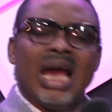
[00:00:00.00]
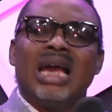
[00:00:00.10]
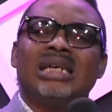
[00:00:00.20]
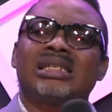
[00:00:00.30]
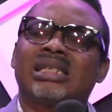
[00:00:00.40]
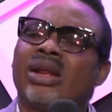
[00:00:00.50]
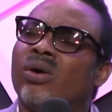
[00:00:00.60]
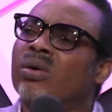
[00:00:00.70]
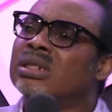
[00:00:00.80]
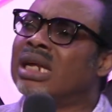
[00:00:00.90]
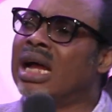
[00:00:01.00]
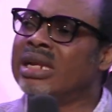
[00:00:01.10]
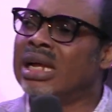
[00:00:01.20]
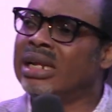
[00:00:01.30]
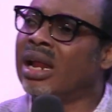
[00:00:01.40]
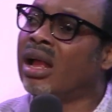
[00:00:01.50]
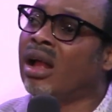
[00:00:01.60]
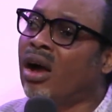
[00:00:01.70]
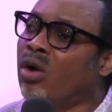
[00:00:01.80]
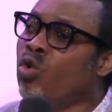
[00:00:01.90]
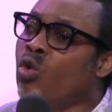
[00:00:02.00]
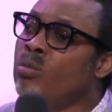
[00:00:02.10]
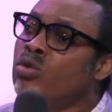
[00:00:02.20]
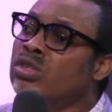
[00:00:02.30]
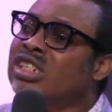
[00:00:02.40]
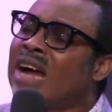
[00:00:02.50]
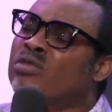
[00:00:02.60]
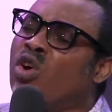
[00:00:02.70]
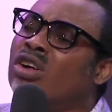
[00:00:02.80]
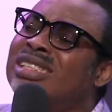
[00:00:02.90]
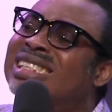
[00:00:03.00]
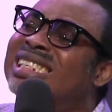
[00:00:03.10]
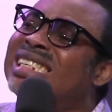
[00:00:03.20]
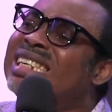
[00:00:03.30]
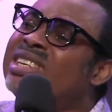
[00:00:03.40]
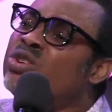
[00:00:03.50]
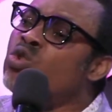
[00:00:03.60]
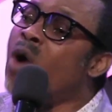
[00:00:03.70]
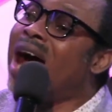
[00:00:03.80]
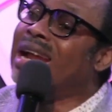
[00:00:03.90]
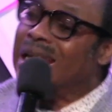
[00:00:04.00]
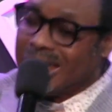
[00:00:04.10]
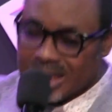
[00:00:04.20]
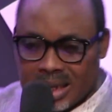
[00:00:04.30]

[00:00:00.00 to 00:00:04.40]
he said, Oh, Daniel, the God whom you serve continually.